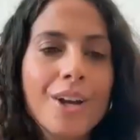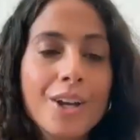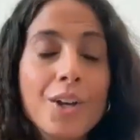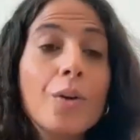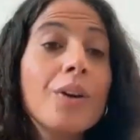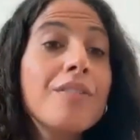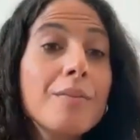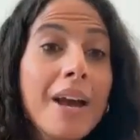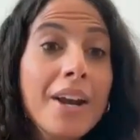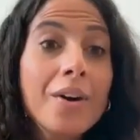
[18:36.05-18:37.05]
Or
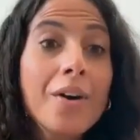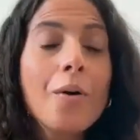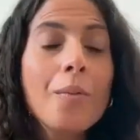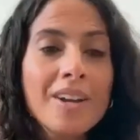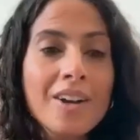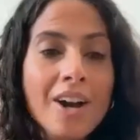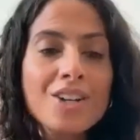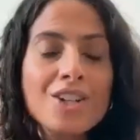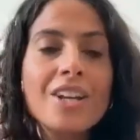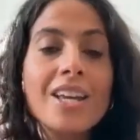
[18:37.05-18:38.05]
even better, oh my
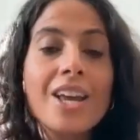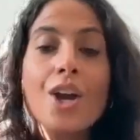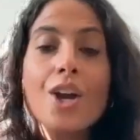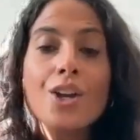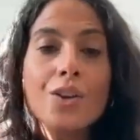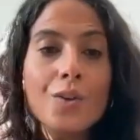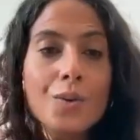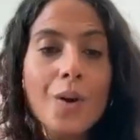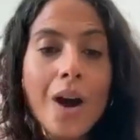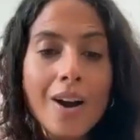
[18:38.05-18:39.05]
gosh, like
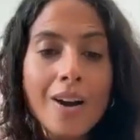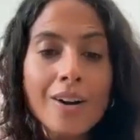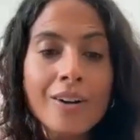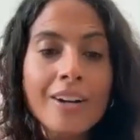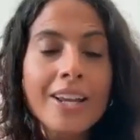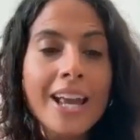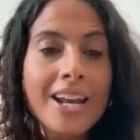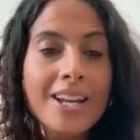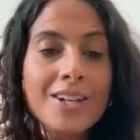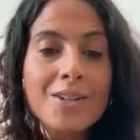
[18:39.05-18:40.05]
you are
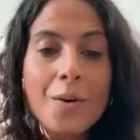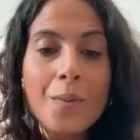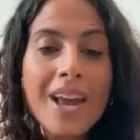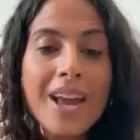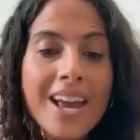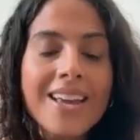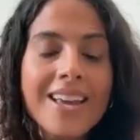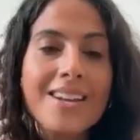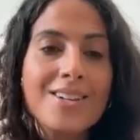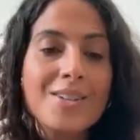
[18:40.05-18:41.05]
getting so
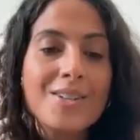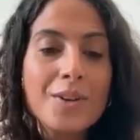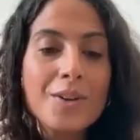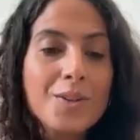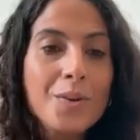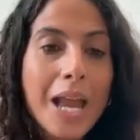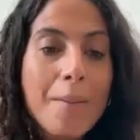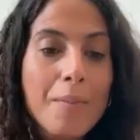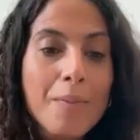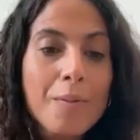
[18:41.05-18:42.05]
big and so you're so
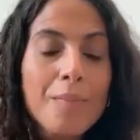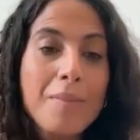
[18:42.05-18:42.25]
capable.